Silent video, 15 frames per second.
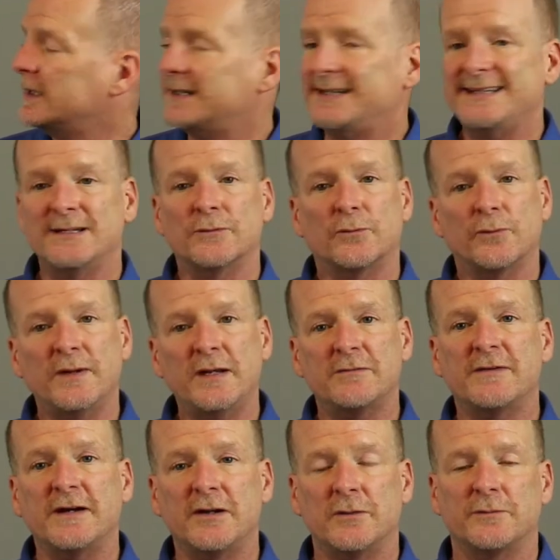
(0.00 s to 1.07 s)
you need to
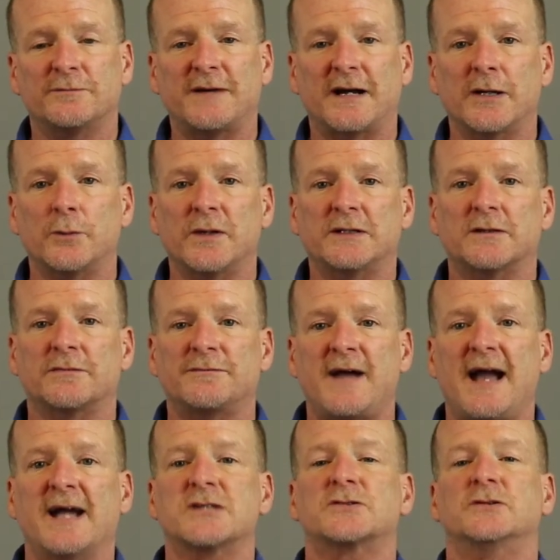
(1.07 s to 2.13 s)
reevaluate the
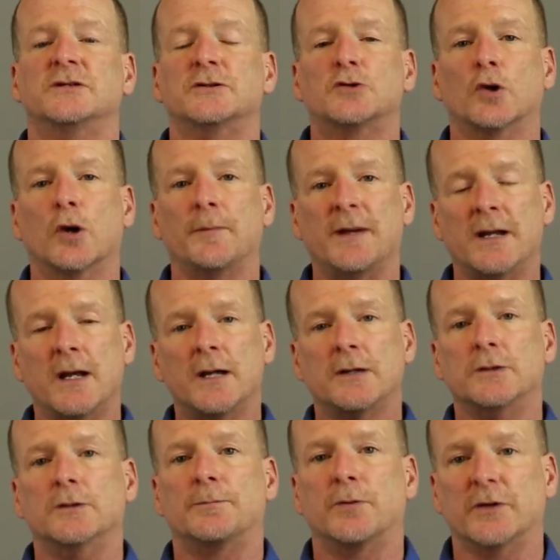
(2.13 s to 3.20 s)
facts to determine
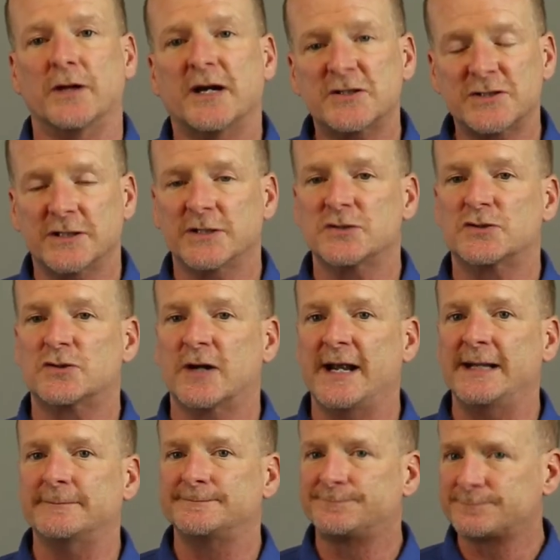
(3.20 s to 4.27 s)
your production
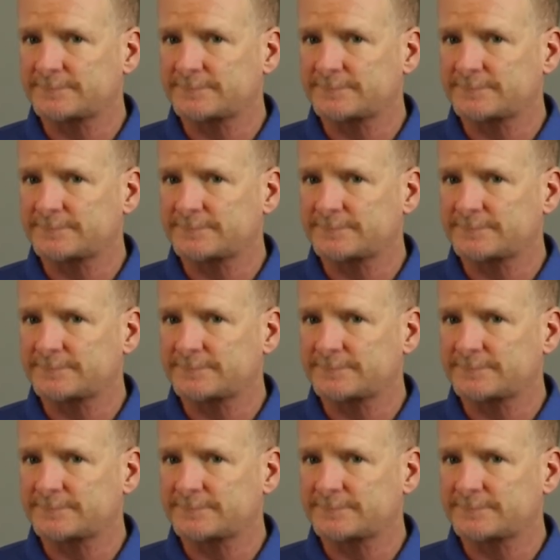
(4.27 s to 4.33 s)
constraint,